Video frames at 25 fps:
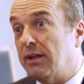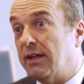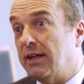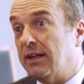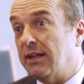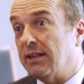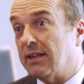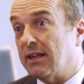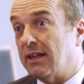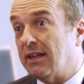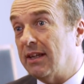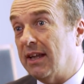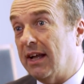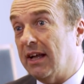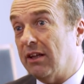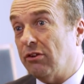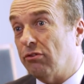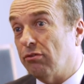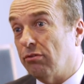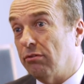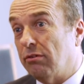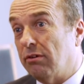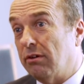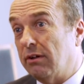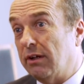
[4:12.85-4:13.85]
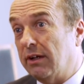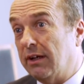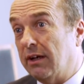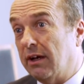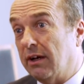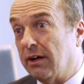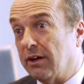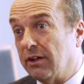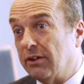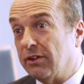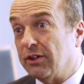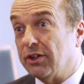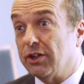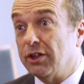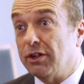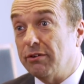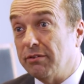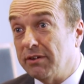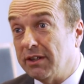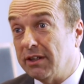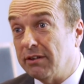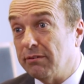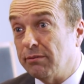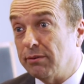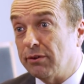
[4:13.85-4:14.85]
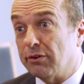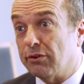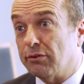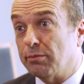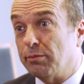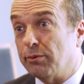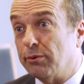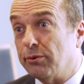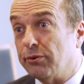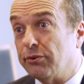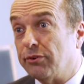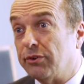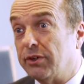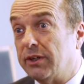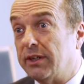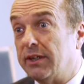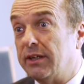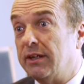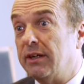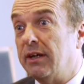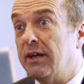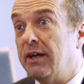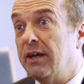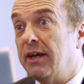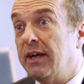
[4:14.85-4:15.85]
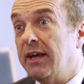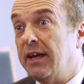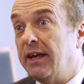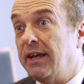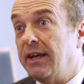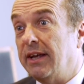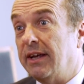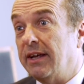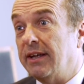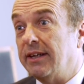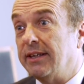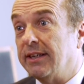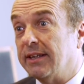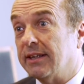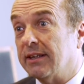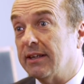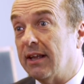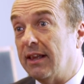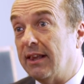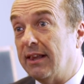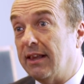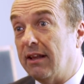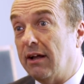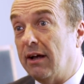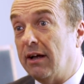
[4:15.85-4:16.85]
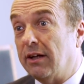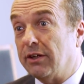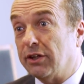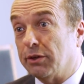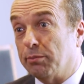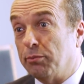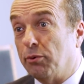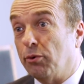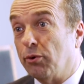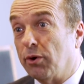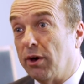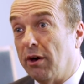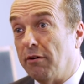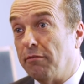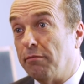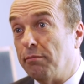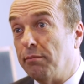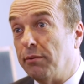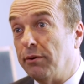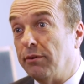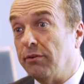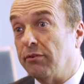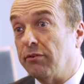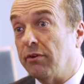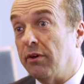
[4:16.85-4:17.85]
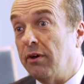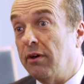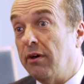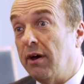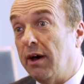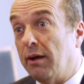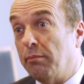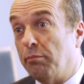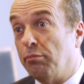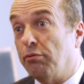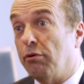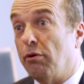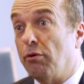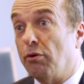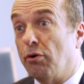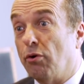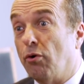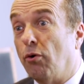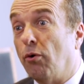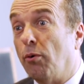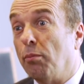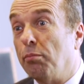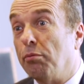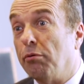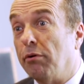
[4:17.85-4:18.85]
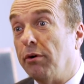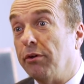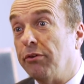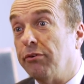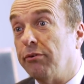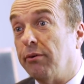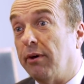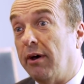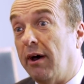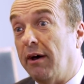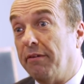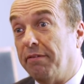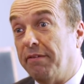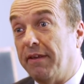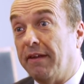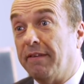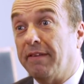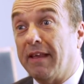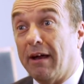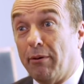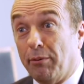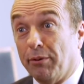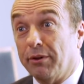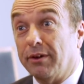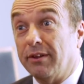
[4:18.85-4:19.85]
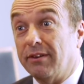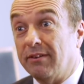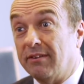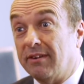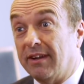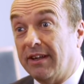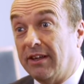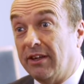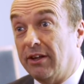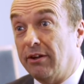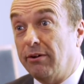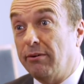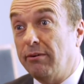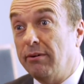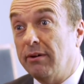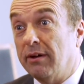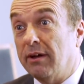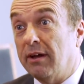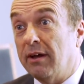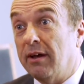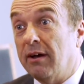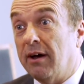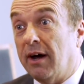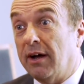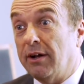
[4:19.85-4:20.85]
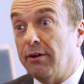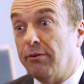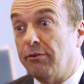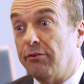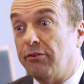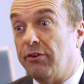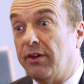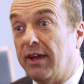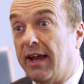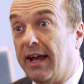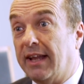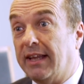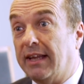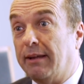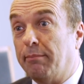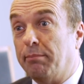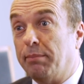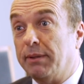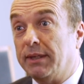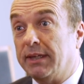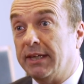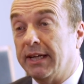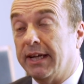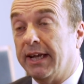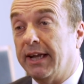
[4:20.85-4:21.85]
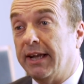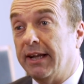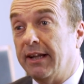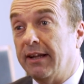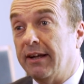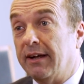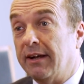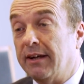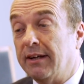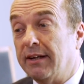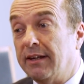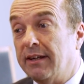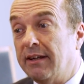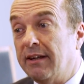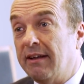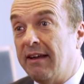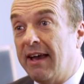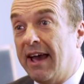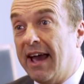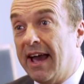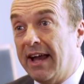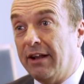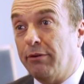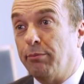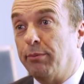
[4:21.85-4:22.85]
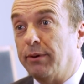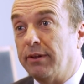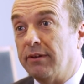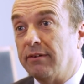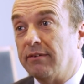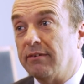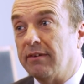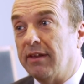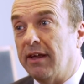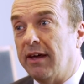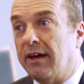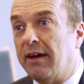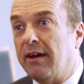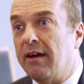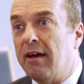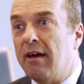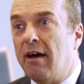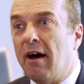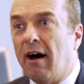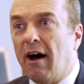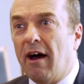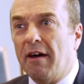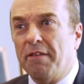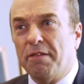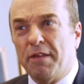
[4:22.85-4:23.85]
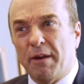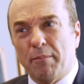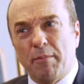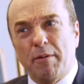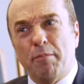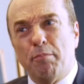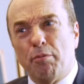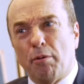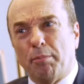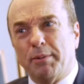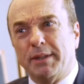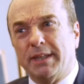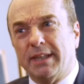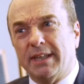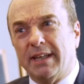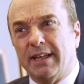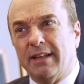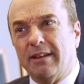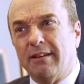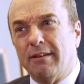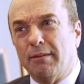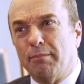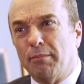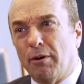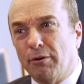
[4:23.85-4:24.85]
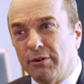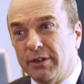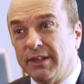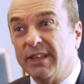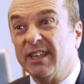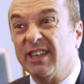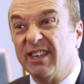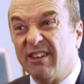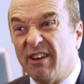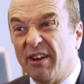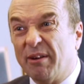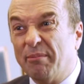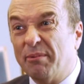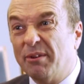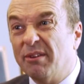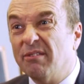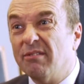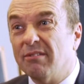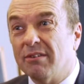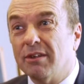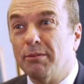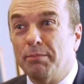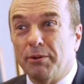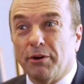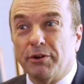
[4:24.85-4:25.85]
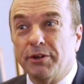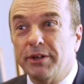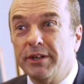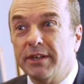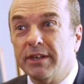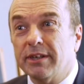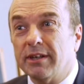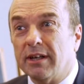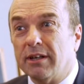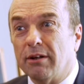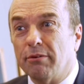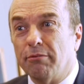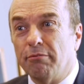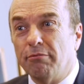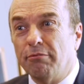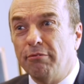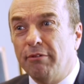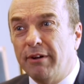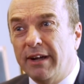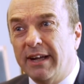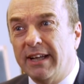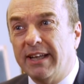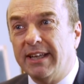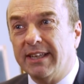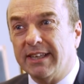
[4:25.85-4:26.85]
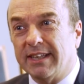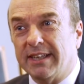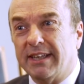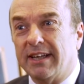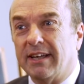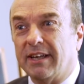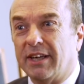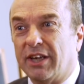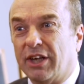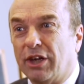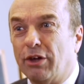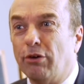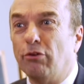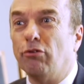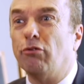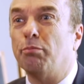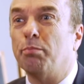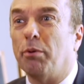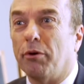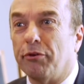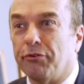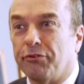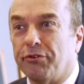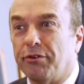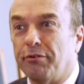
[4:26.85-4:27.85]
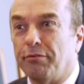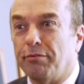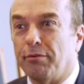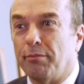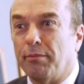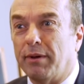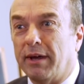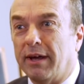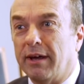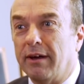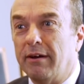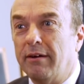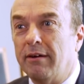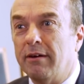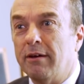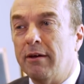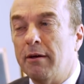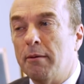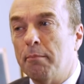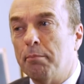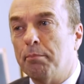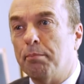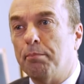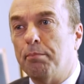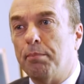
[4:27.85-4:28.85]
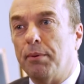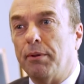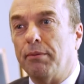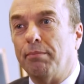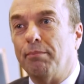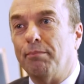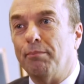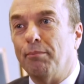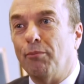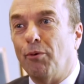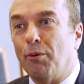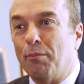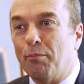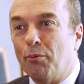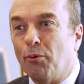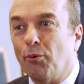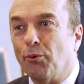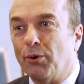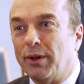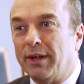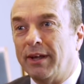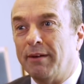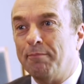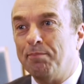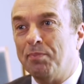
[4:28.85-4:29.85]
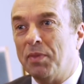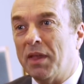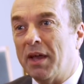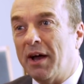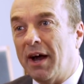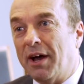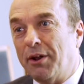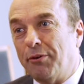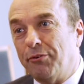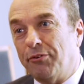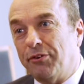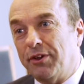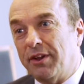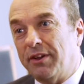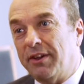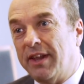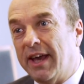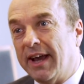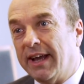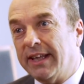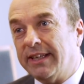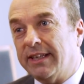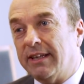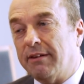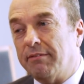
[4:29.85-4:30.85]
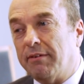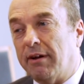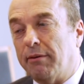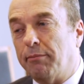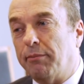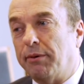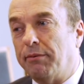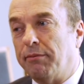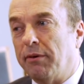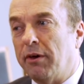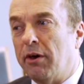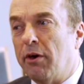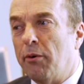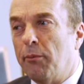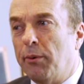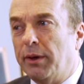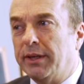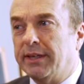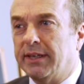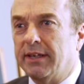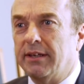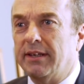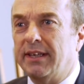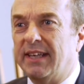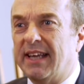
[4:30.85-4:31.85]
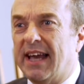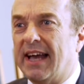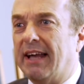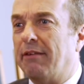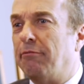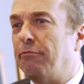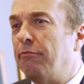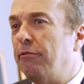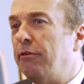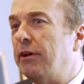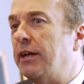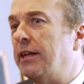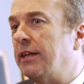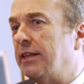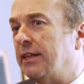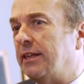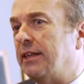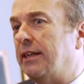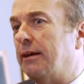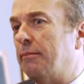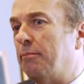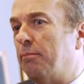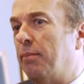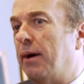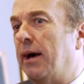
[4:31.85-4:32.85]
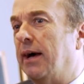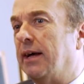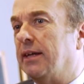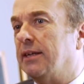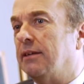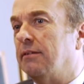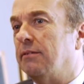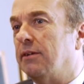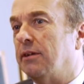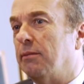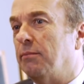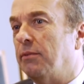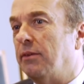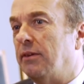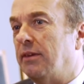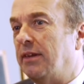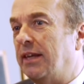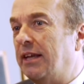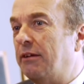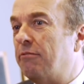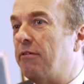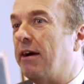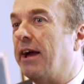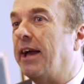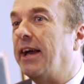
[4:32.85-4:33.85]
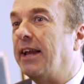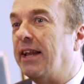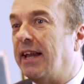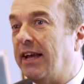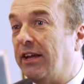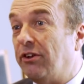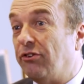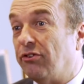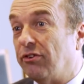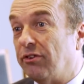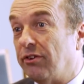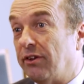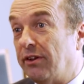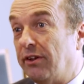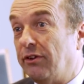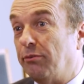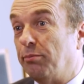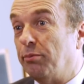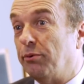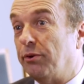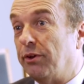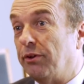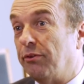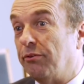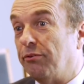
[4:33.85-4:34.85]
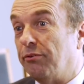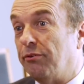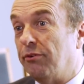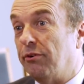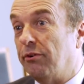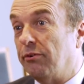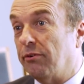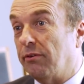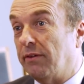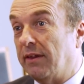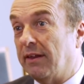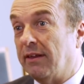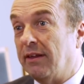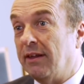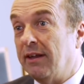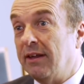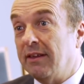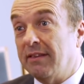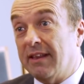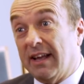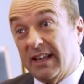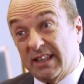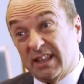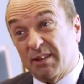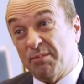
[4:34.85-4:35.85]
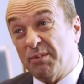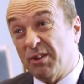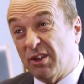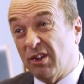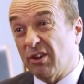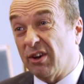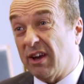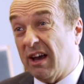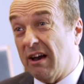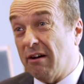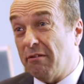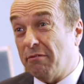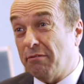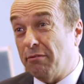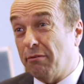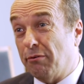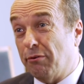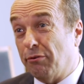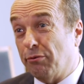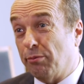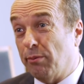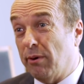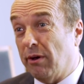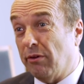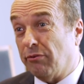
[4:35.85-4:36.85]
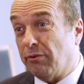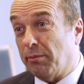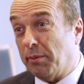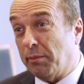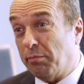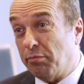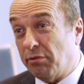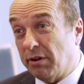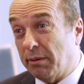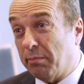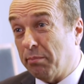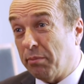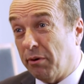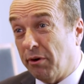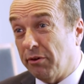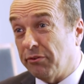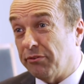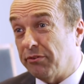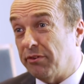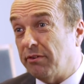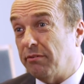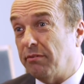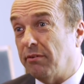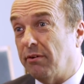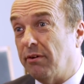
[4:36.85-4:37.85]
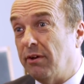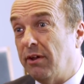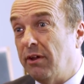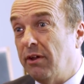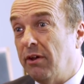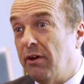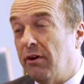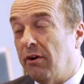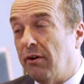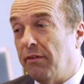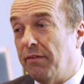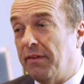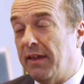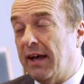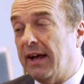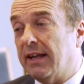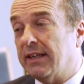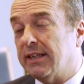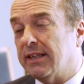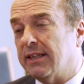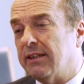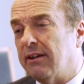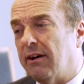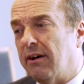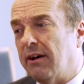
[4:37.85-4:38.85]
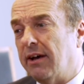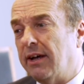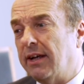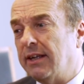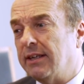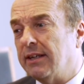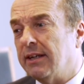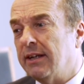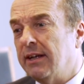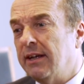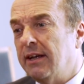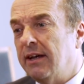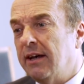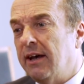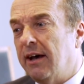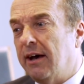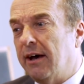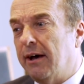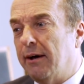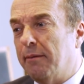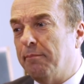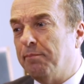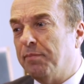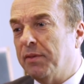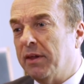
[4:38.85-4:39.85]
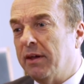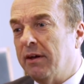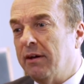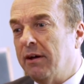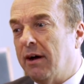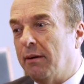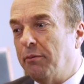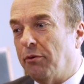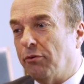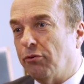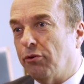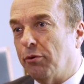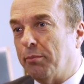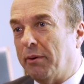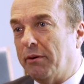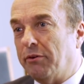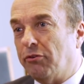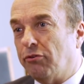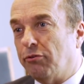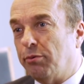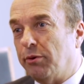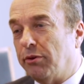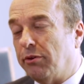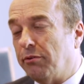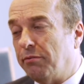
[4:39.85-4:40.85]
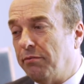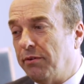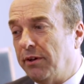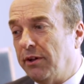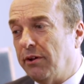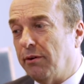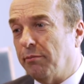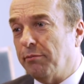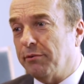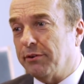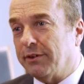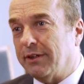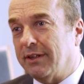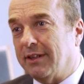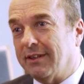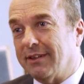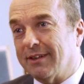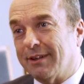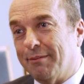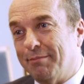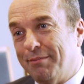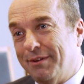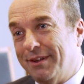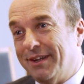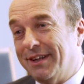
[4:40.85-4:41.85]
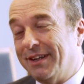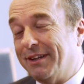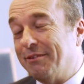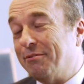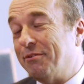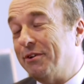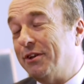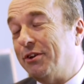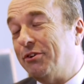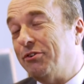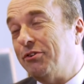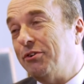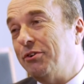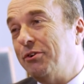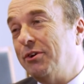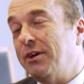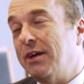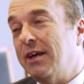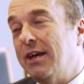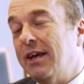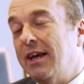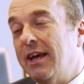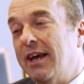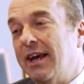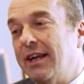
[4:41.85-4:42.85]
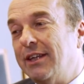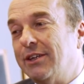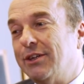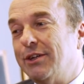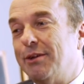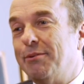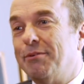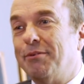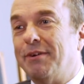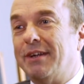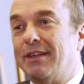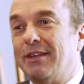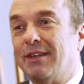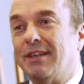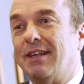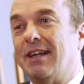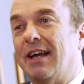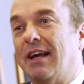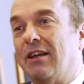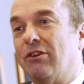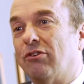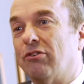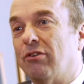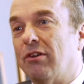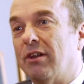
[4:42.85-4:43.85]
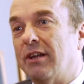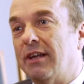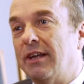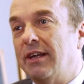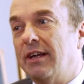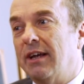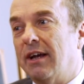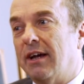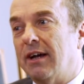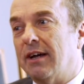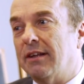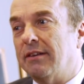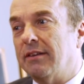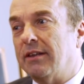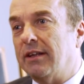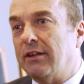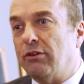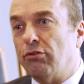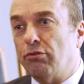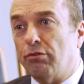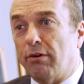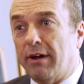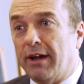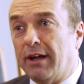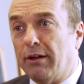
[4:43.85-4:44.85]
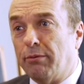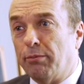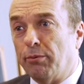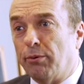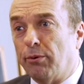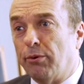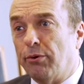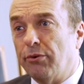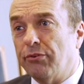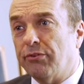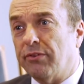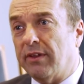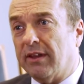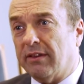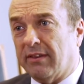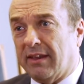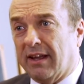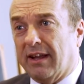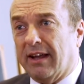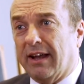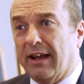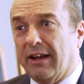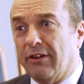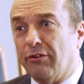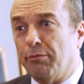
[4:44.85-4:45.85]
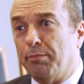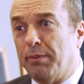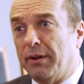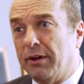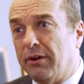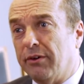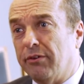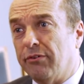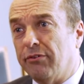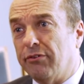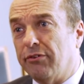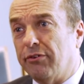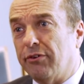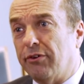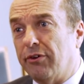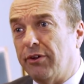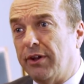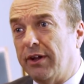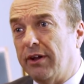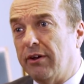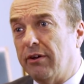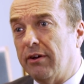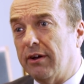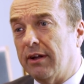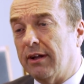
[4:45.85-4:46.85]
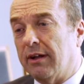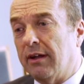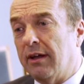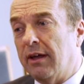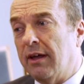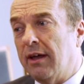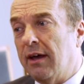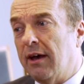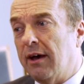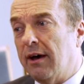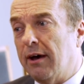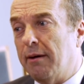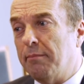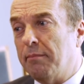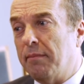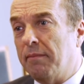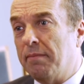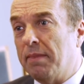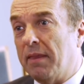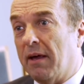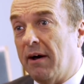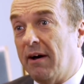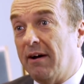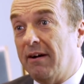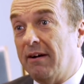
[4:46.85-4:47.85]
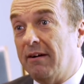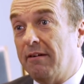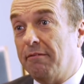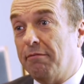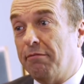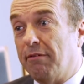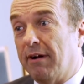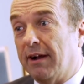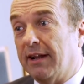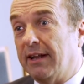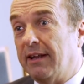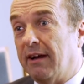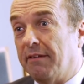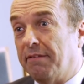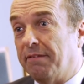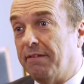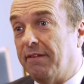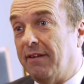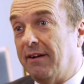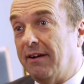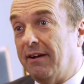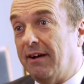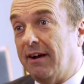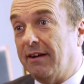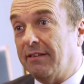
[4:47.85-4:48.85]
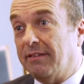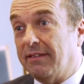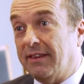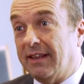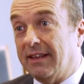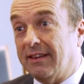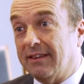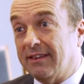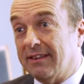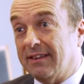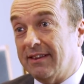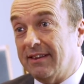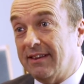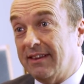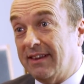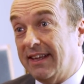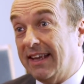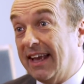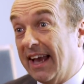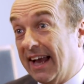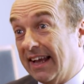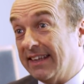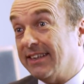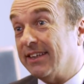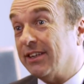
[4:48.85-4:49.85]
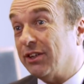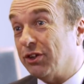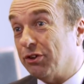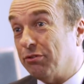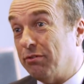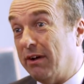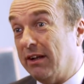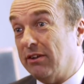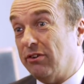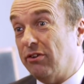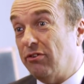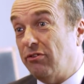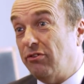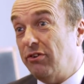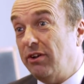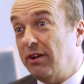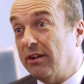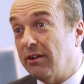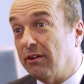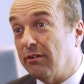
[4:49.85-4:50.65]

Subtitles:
He is naturally a conservative with a small c. He is a small government and pro-corporate. So I think that will continue. I don't see any particular headwinds there. I think we've probably seen most excitement, to be honest. I don't really see a huge positive from here. But more importantly, I don't see a negative, and we still yet really see the impacts of some of the deregulation that he's putting through. So I think that's something to look out for as well. So I'll be pretty positive on that side. I'm not talking about his Twitter feed, obviously, that's a completely different issue. In terms of internationally and the trade wars, that has been concerning. Frankly, I think he has a strategy.